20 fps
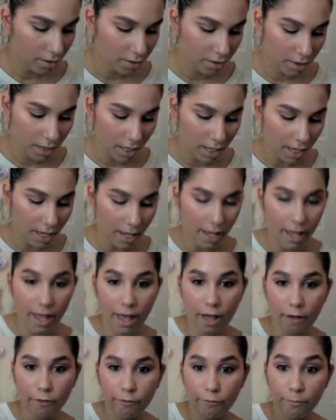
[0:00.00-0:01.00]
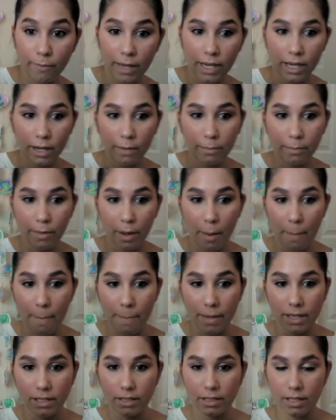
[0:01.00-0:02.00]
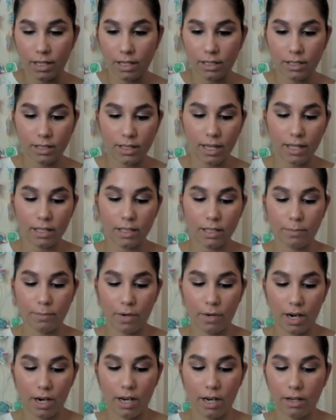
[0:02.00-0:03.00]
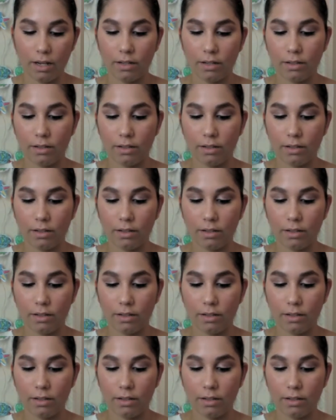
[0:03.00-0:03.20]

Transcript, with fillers: the e.l.f. Makeup Mist and Set Spray.